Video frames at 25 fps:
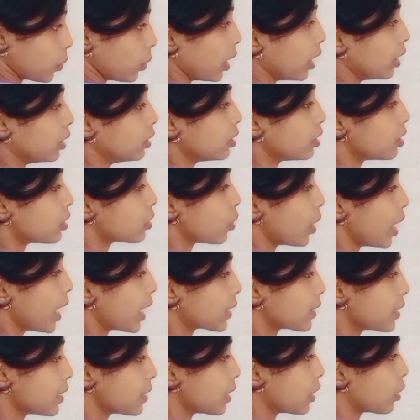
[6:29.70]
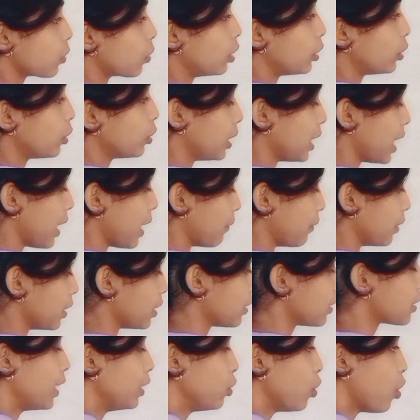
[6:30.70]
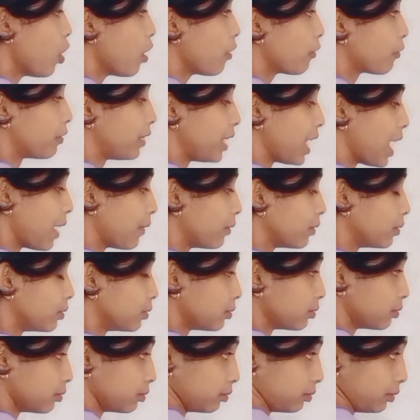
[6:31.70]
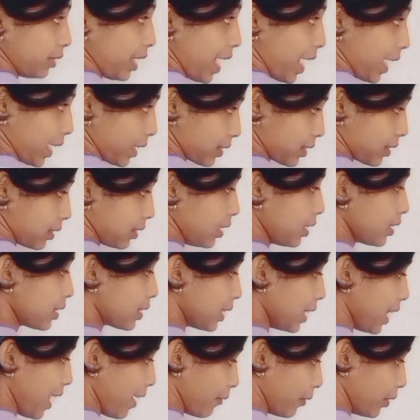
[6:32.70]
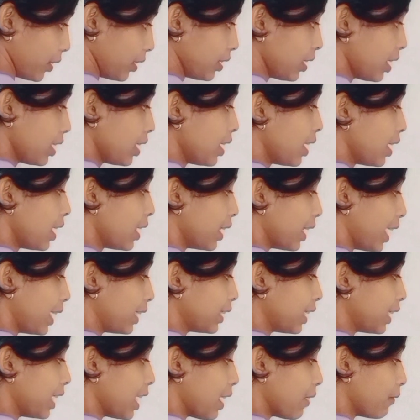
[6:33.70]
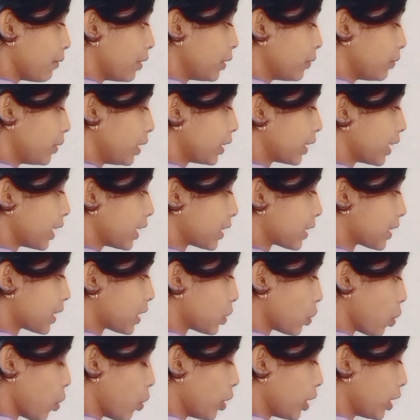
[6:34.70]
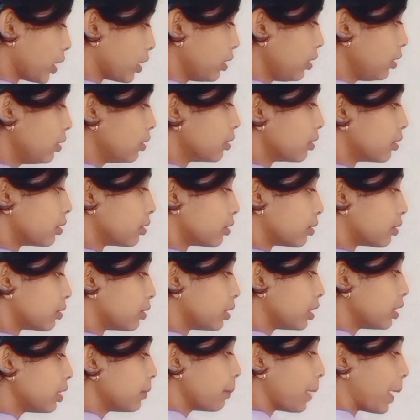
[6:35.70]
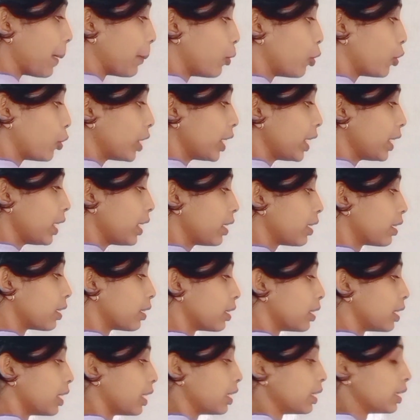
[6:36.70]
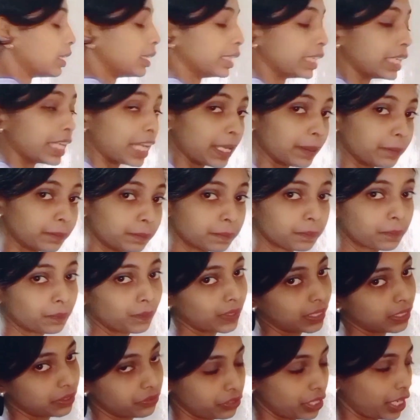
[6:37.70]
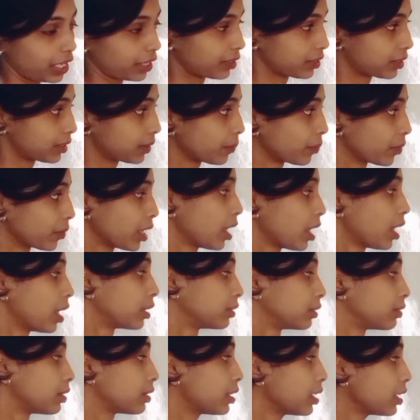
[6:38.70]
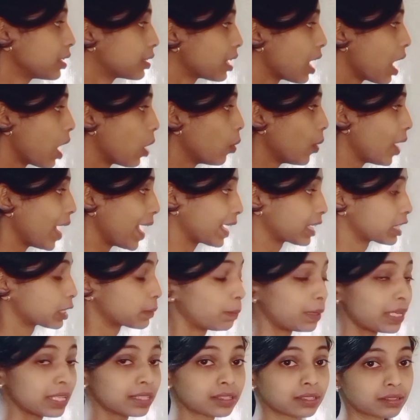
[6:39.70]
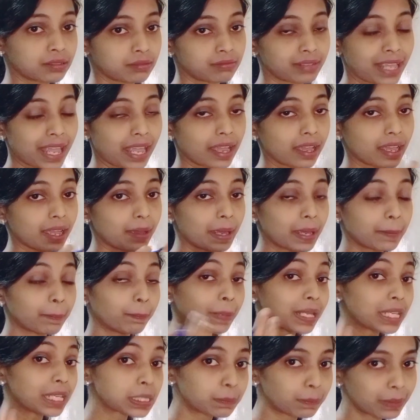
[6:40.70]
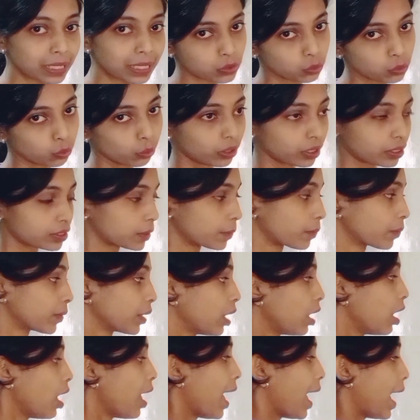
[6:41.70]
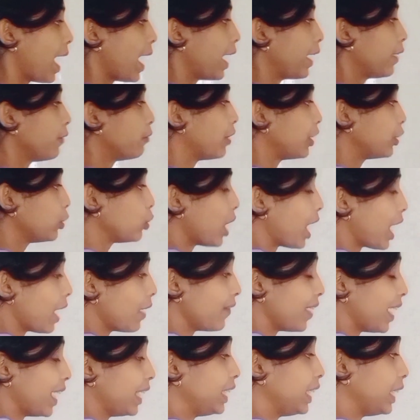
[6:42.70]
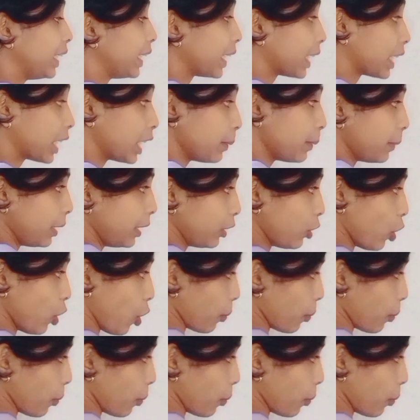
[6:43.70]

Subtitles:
1, so x is equal to 11. Value of x is 11, and the 11 will get stored in the memory name x. This is how x plus works. And when you have any decrement